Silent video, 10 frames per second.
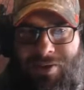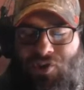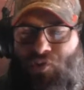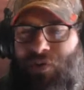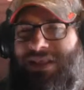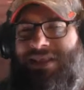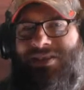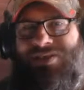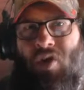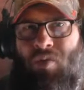Treat
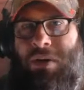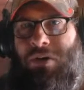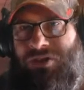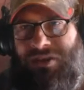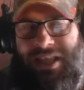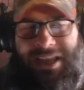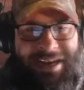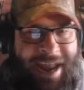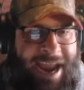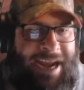this almost like a
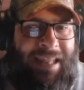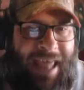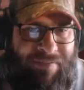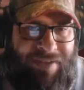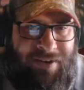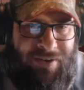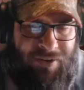9/11,